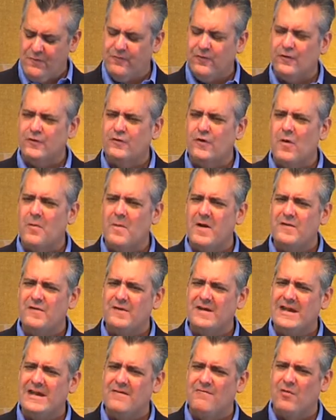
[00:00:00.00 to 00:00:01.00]
for so much
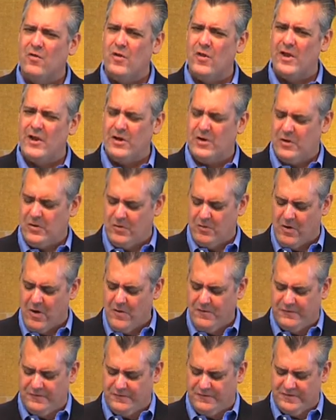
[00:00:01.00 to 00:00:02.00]
evil and
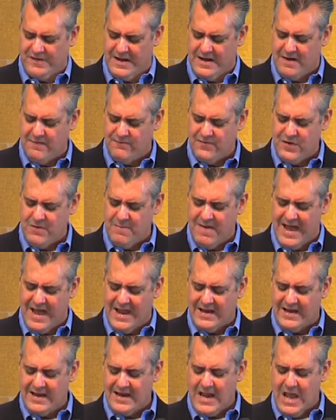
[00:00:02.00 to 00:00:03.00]
gross sin of
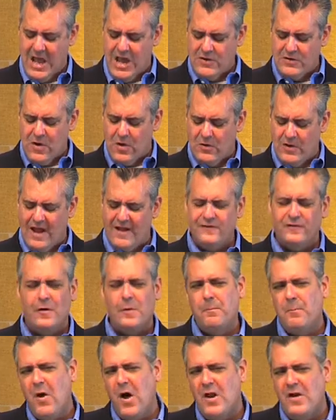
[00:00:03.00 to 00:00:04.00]
humanity. No lesser
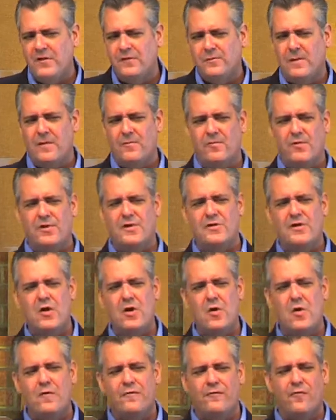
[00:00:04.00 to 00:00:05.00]
punishment would
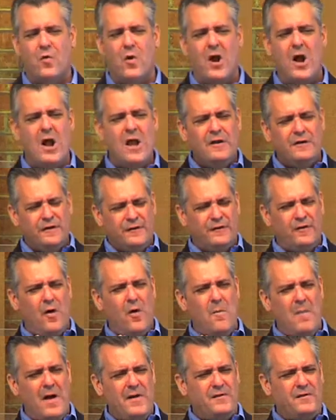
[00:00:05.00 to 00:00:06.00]
do for
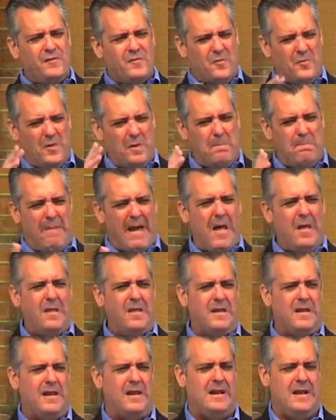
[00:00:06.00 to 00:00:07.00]
so much
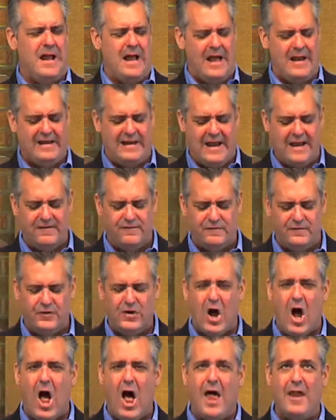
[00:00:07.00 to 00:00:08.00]
rebellion against
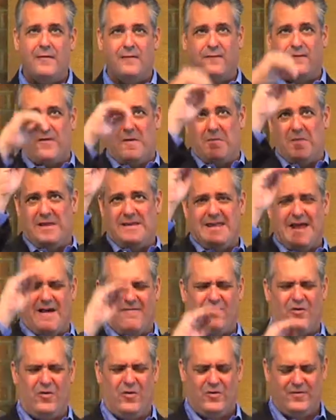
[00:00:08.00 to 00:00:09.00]
God from the
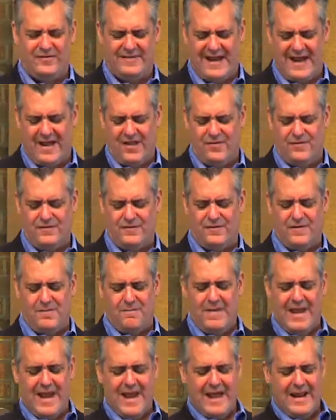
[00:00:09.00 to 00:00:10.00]
devil down to
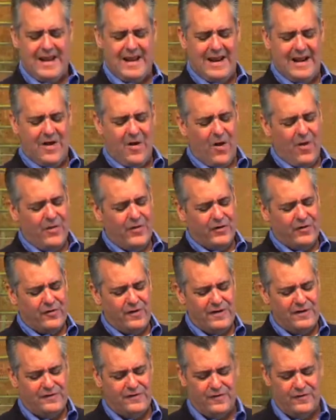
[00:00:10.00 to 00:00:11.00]
man and all the
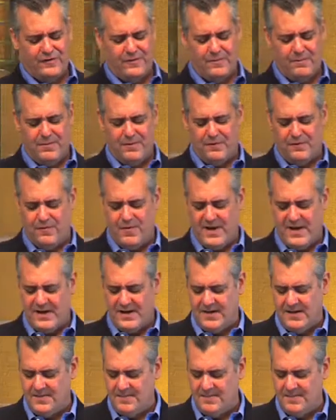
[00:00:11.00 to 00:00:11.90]
creatures in between.